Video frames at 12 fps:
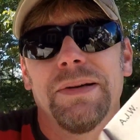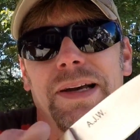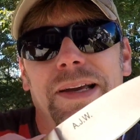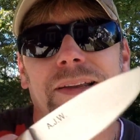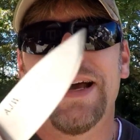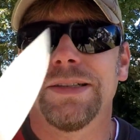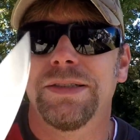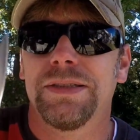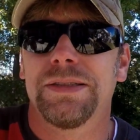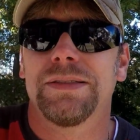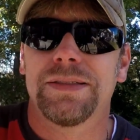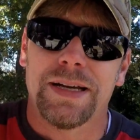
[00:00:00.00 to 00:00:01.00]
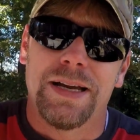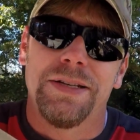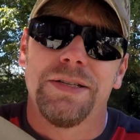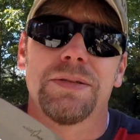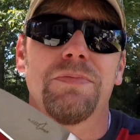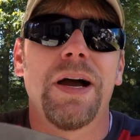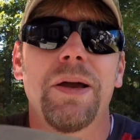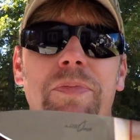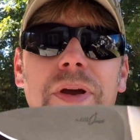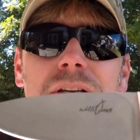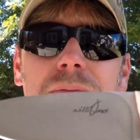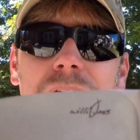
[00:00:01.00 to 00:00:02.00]
And that's kind of just my
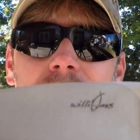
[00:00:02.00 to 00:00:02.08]
opinion,